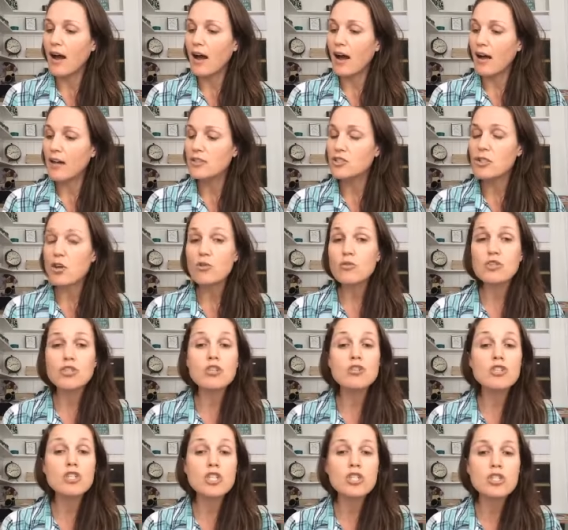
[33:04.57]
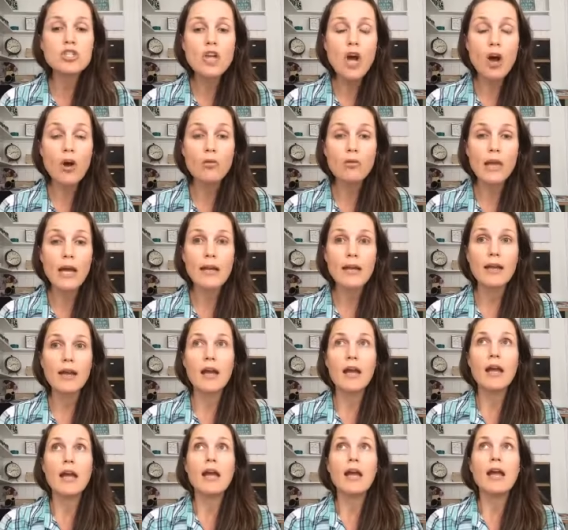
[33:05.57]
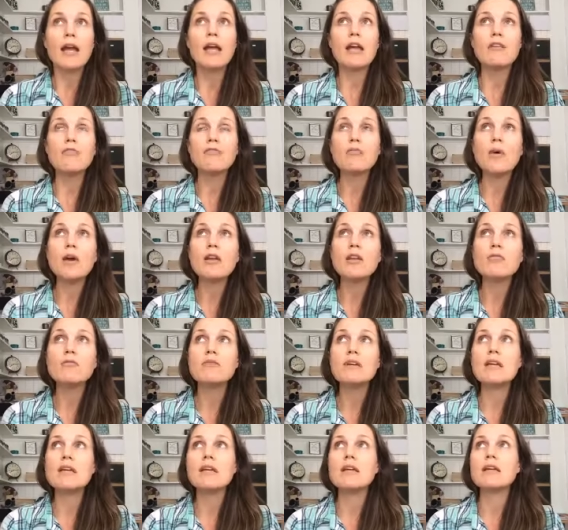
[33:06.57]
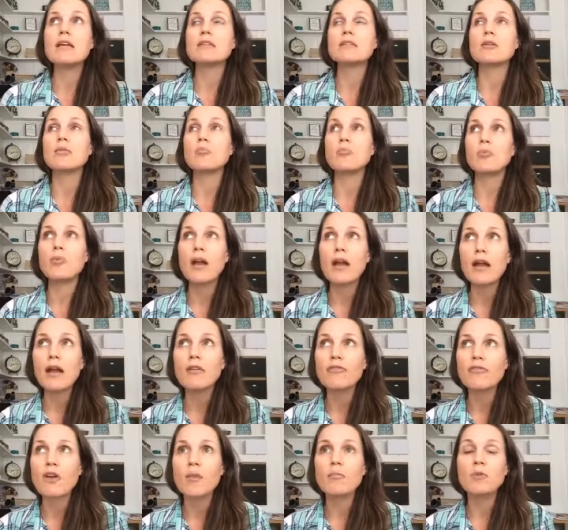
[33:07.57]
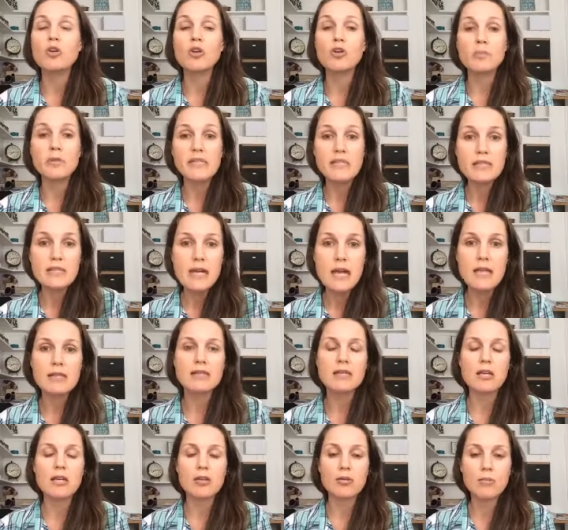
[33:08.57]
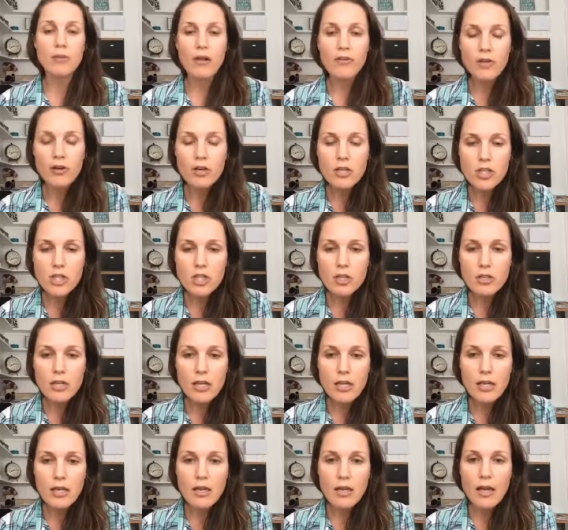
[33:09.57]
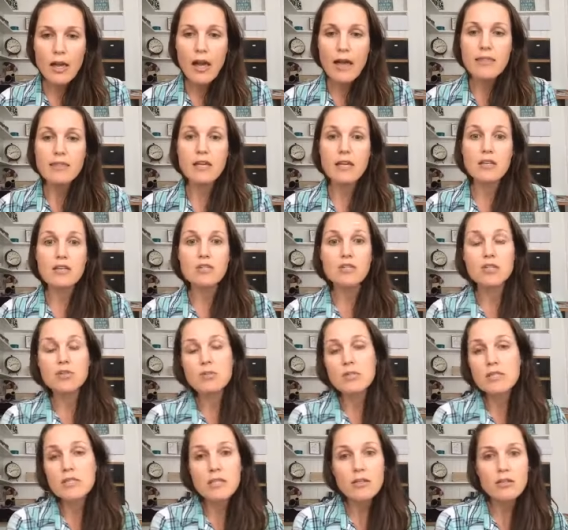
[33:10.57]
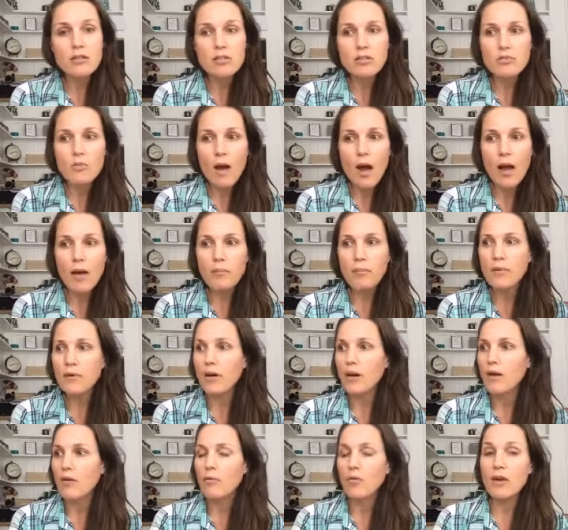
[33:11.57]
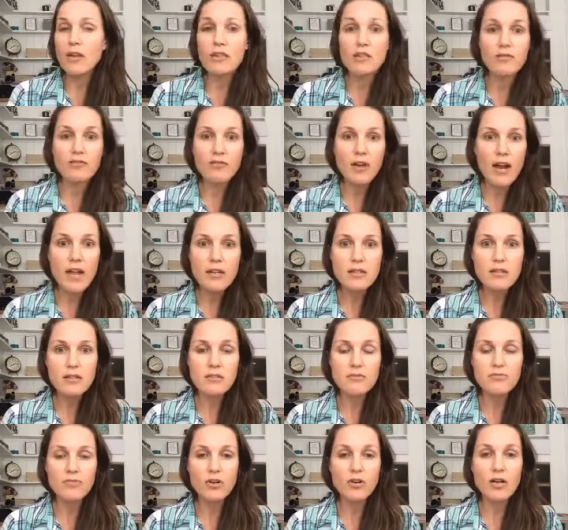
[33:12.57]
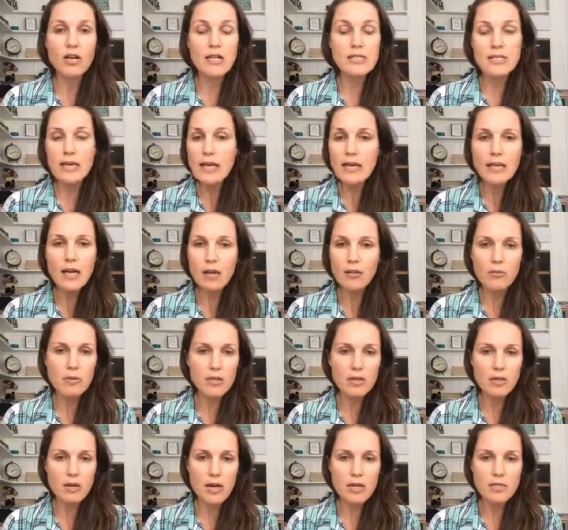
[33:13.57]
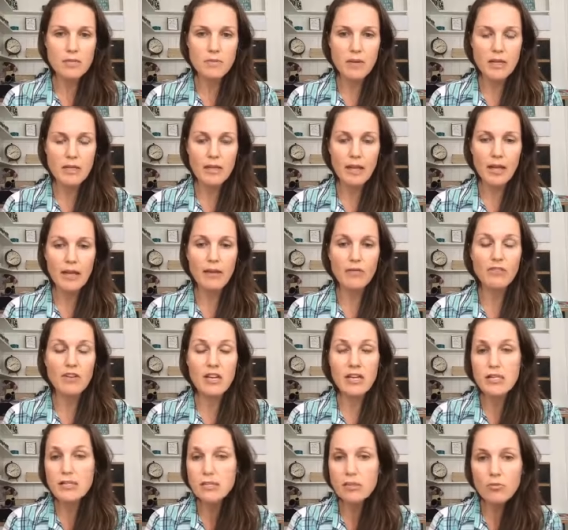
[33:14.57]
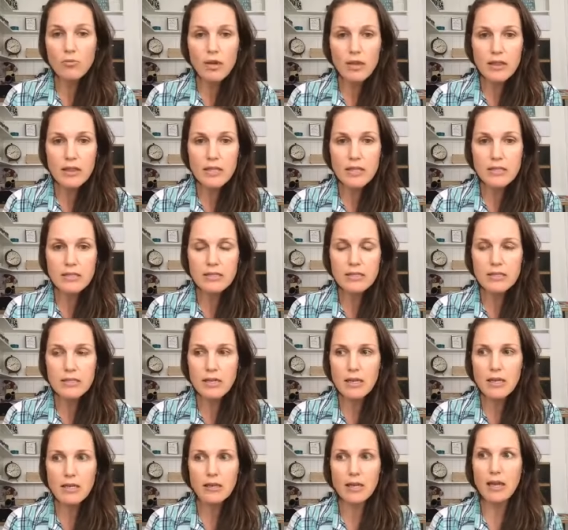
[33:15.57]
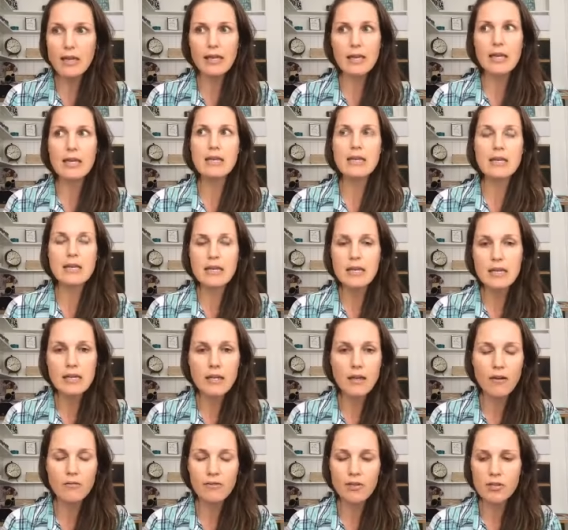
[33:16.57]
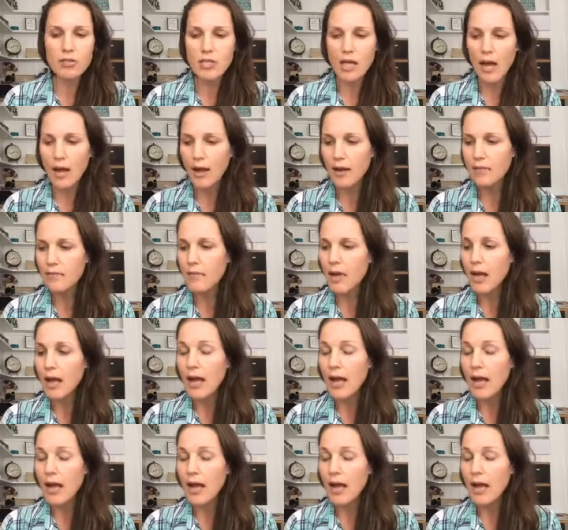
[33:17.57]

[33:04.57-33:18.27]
so just know, like if what you need is a break from your business and your motherhood journey, then do a sitter swap with a friend for a date night with your husband. Like if he's the one that's like in need of your time,